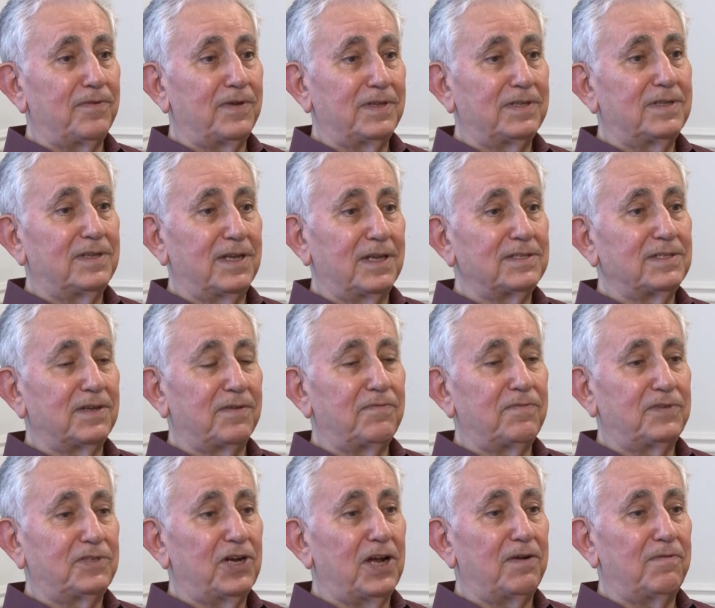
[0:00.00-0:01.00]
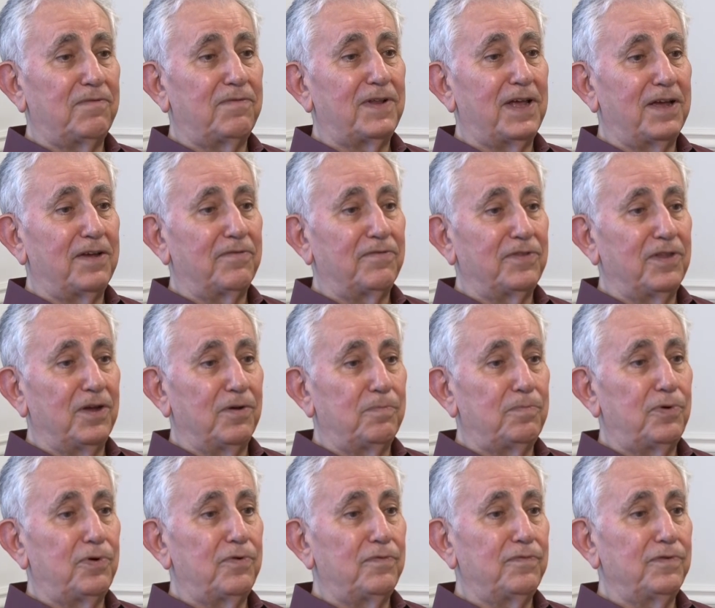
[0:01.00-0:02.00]
It has a shelf life now
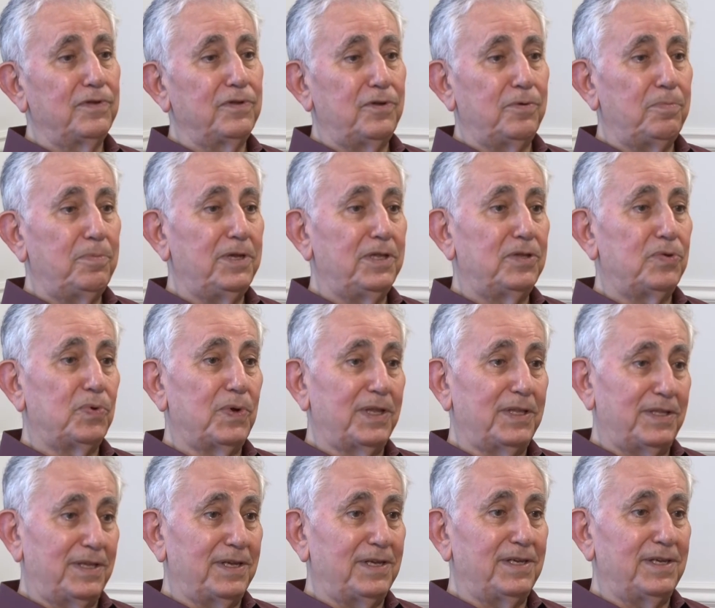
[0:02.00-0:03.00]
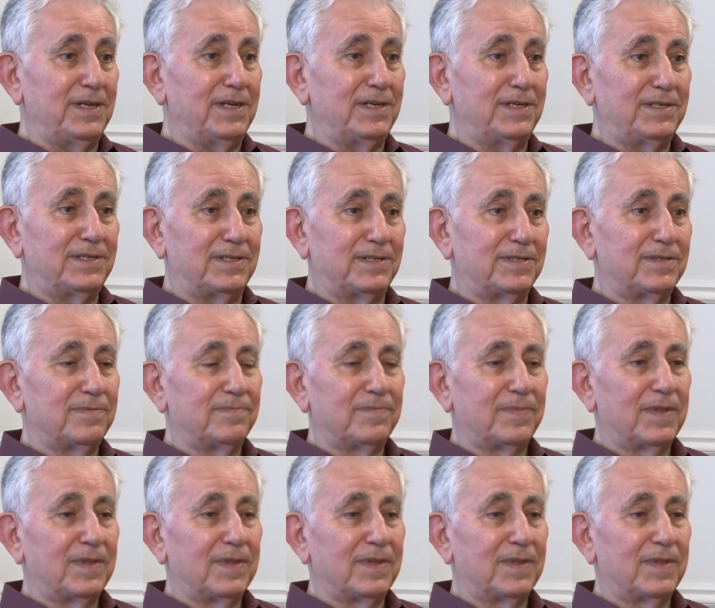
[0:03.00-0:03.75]
proven to be twenty years.